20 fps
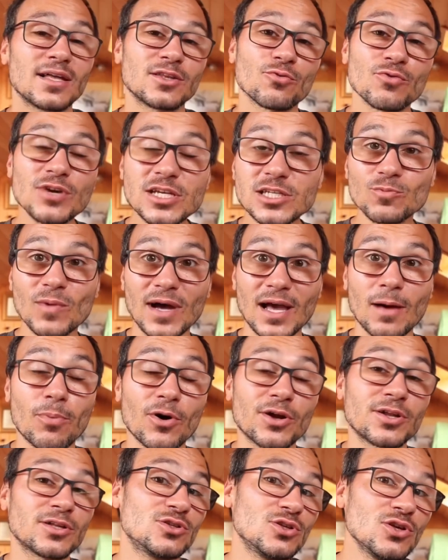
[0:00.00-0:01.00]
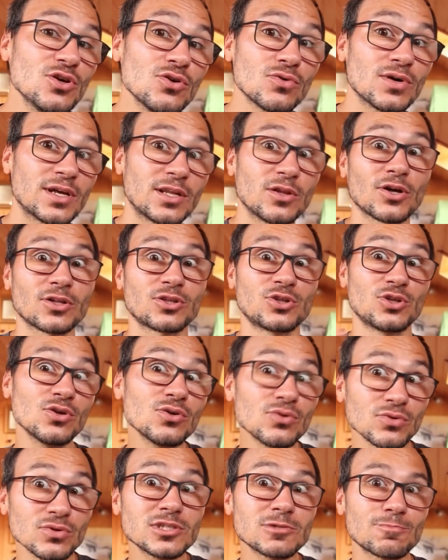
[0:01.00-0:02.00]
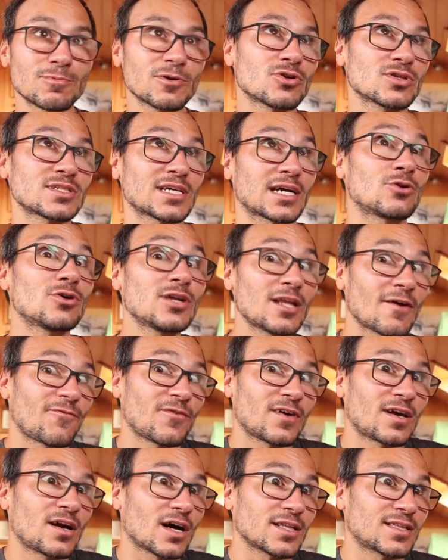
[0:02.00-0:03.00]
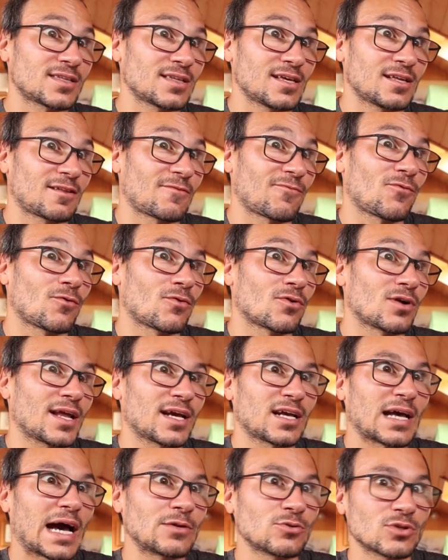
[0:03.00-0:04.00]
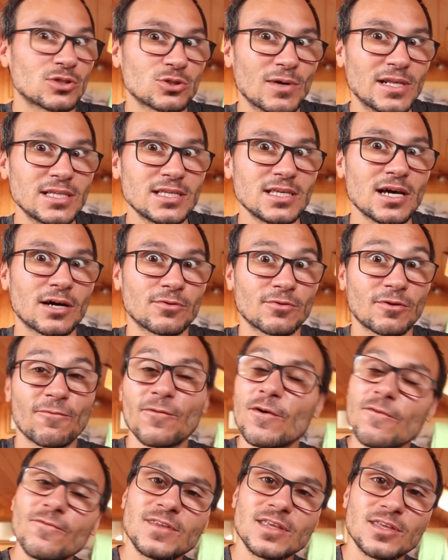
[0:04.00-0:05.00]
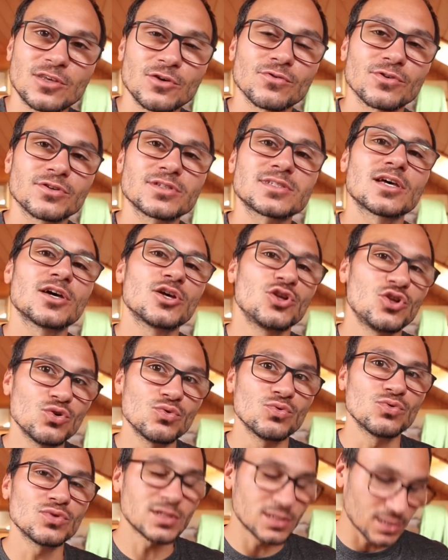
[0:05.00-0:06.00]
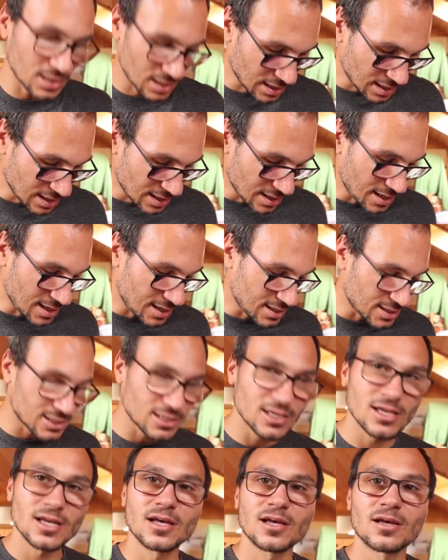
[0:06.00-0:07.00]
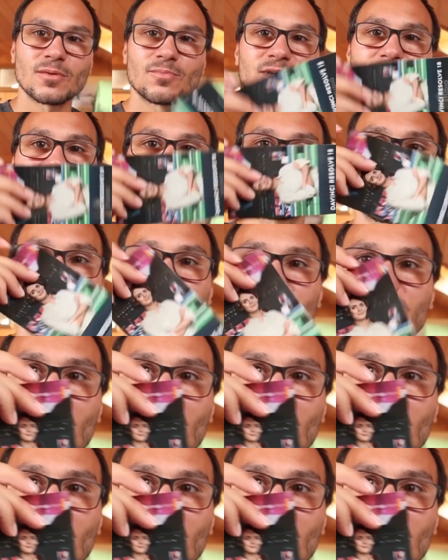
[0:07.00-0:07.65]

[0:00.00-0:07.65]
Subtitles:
And the reason why I bought it new and not used, because I could have got it for like 120, 150 euros used, is because of